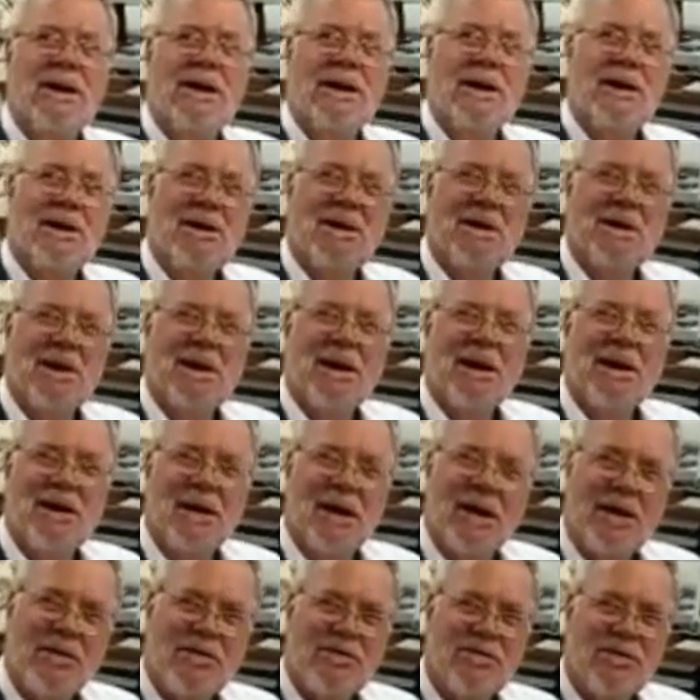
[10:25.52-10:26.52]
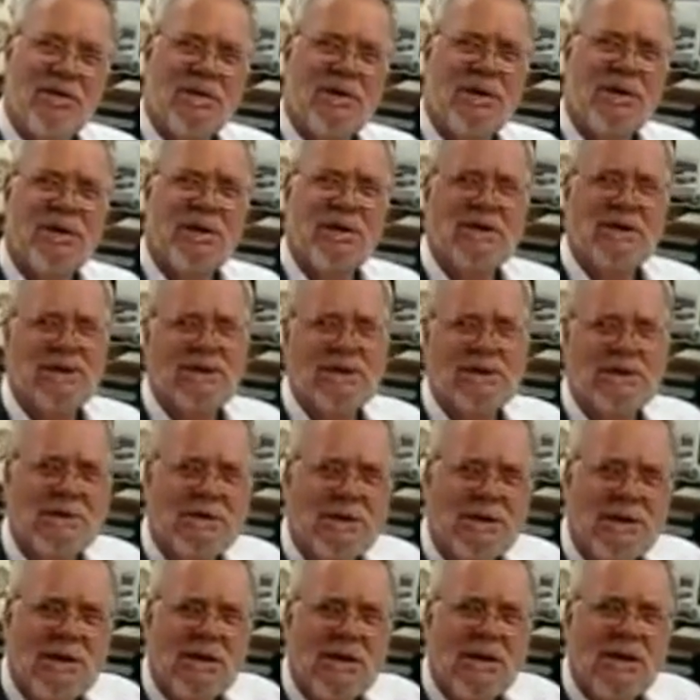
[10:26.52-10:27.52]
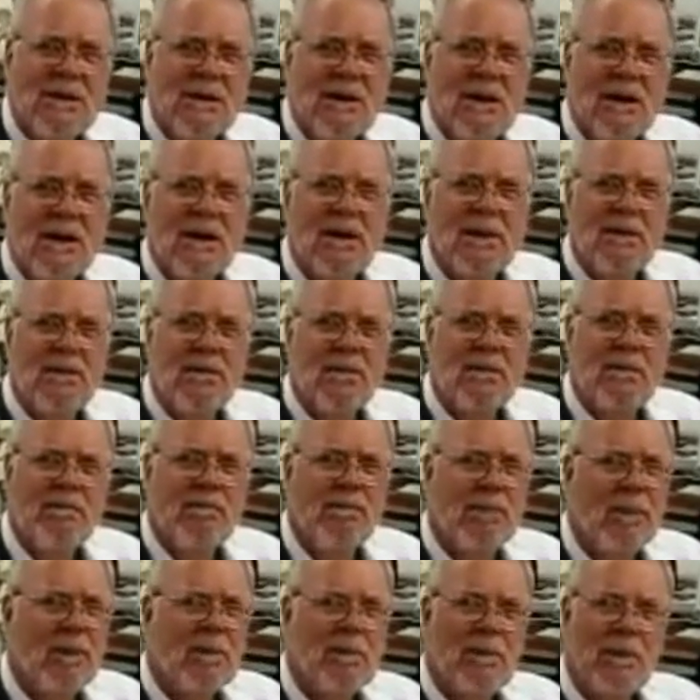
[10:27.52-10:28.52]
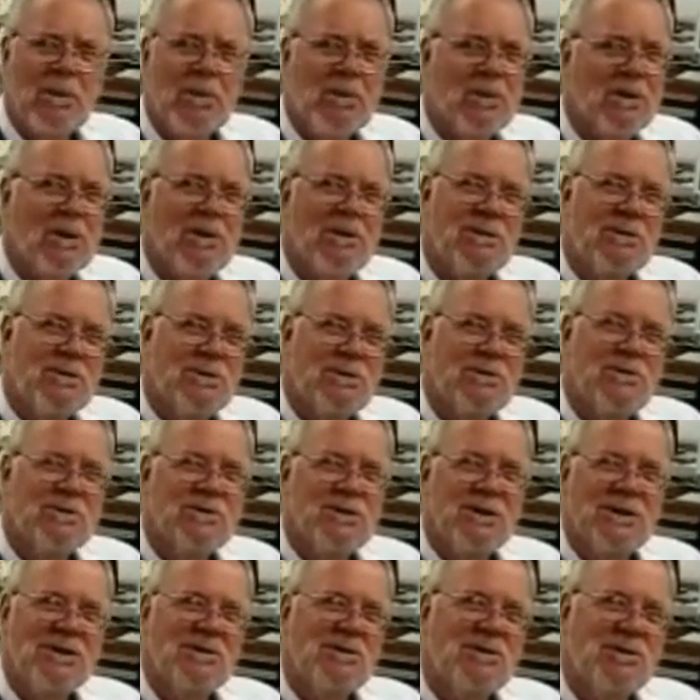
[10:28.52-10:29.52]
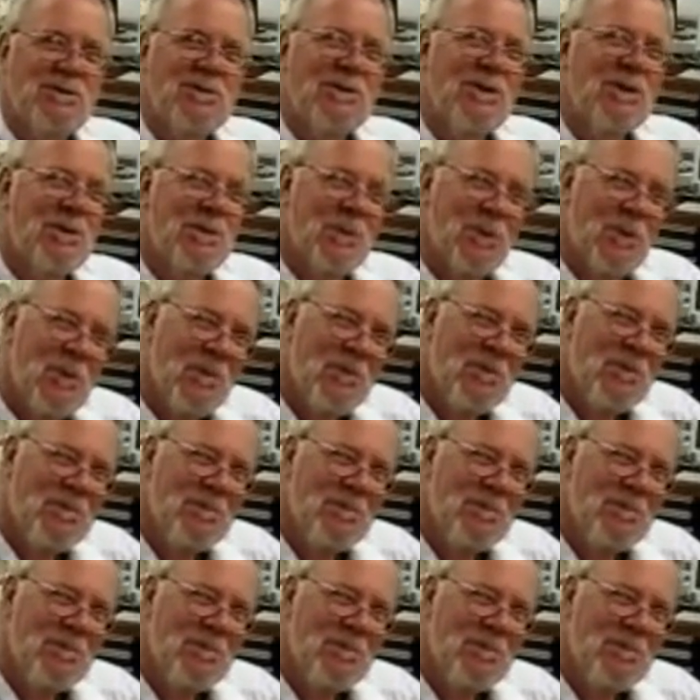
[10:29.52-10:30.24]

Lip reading: and other varieties. But we don't use that term anymore.